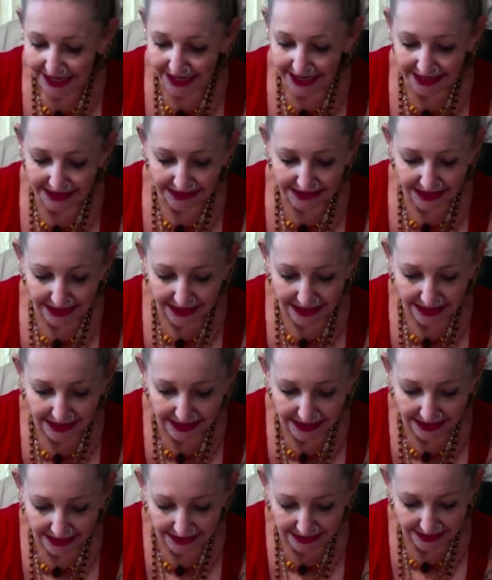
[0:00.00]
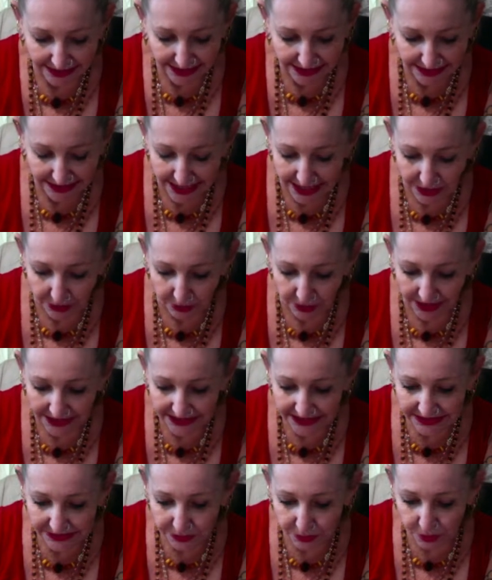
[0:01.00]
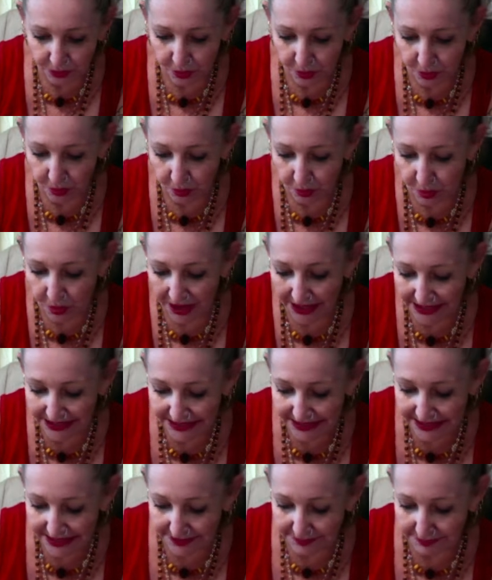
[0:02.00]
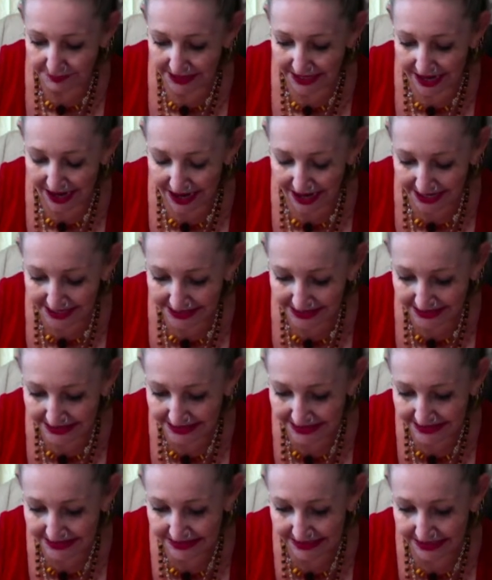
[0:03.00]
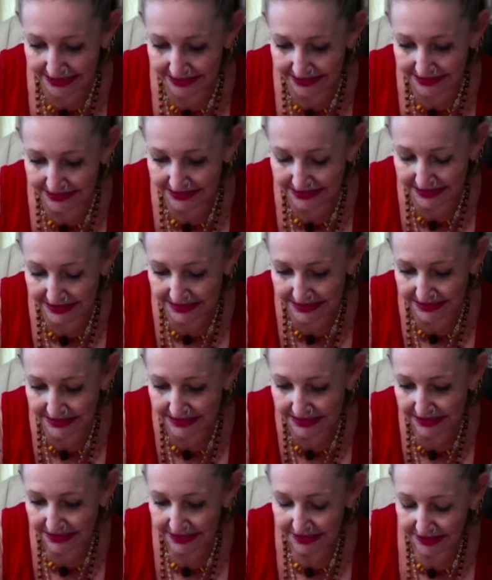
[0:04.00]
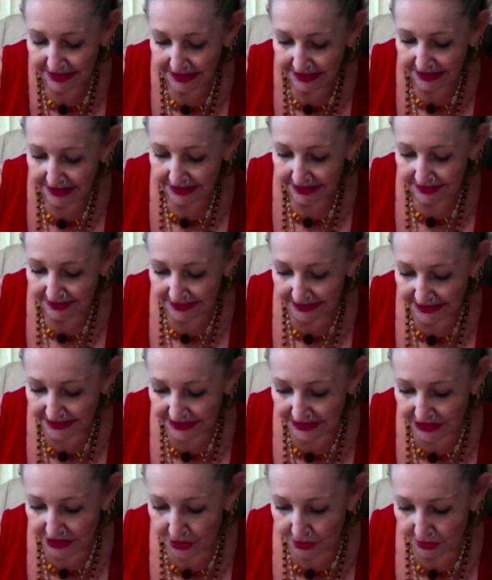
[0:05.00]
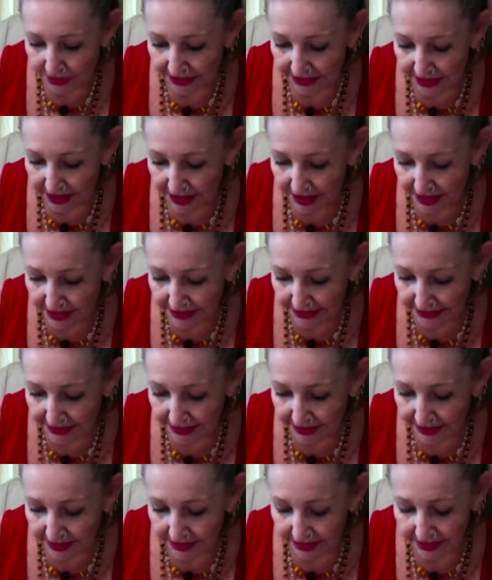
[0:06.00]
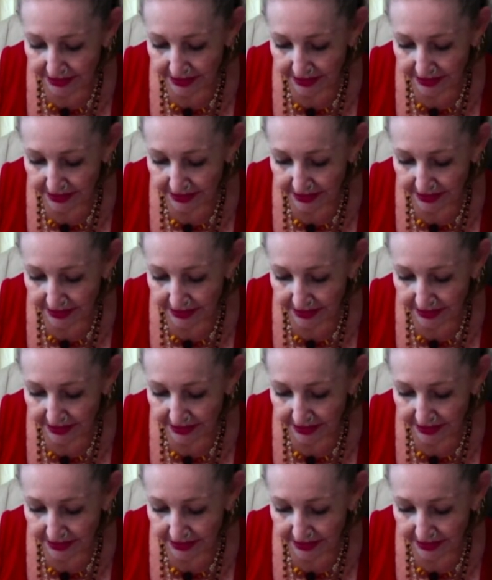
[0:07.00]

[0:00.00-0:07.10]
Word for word: and uh, again, now what's what is it behind the scenes that's that's going on? Uh,